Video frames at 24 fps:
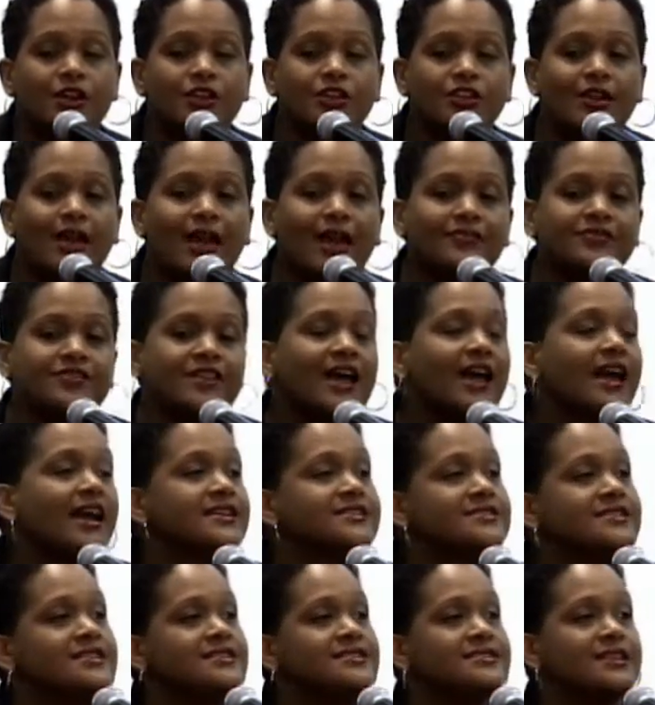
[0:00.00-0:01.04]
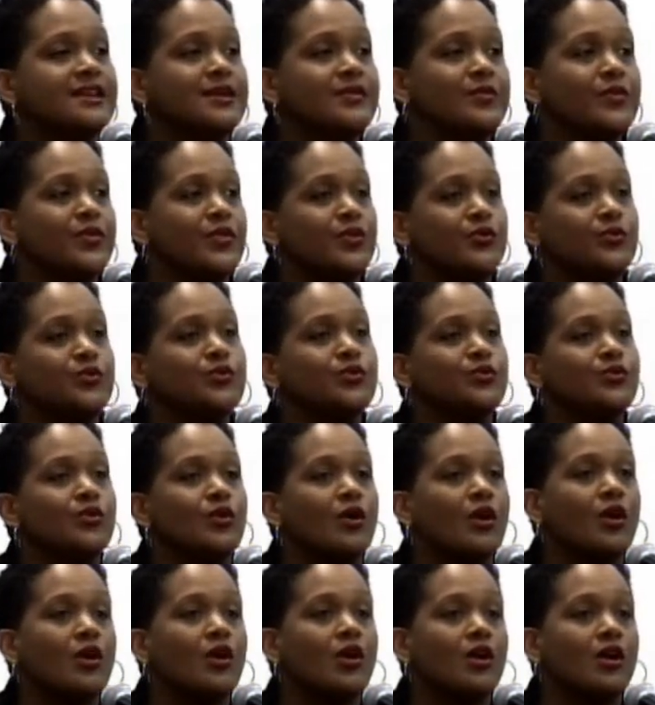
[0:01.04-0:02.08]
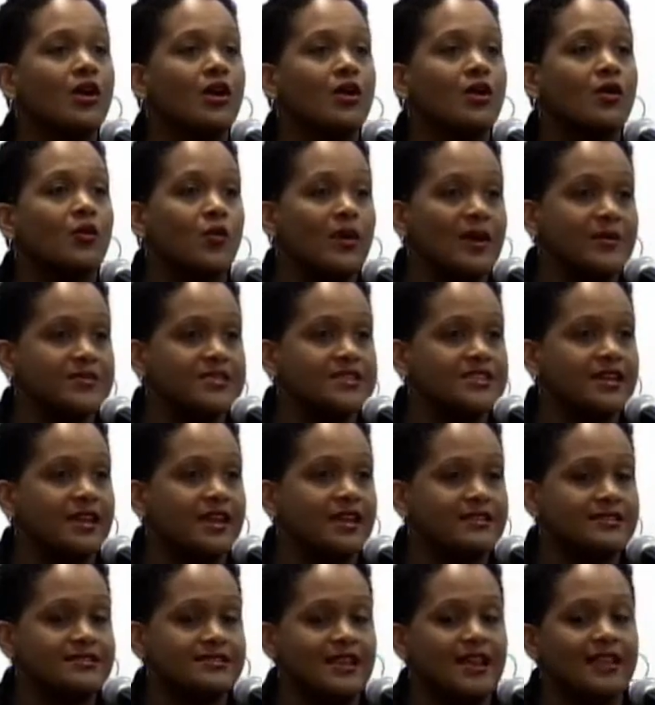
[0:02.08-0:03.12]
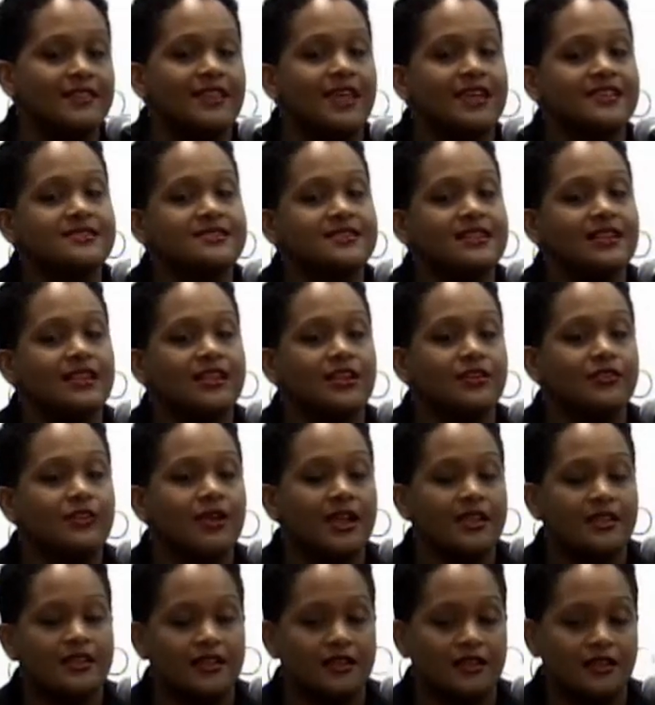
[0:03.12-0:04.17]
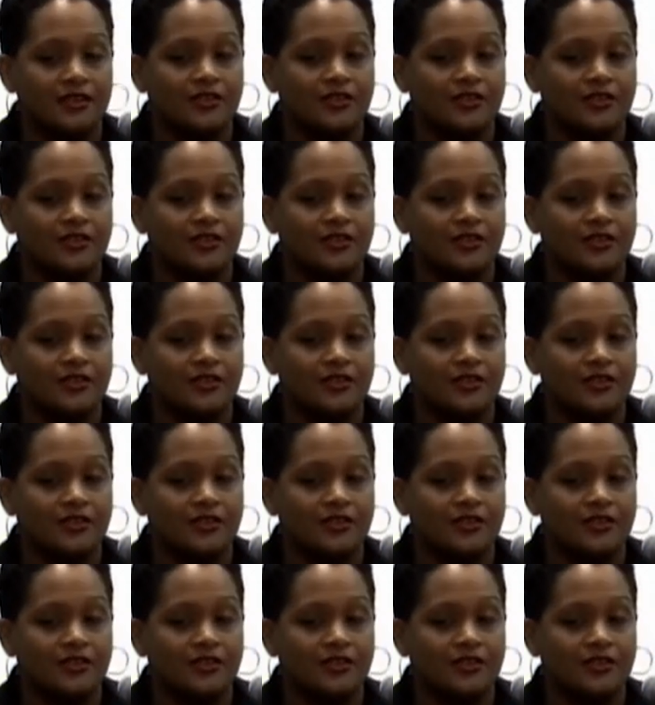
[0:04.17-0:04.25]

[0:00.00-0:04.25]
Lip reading: you have to access them through our website, and that's the link right there.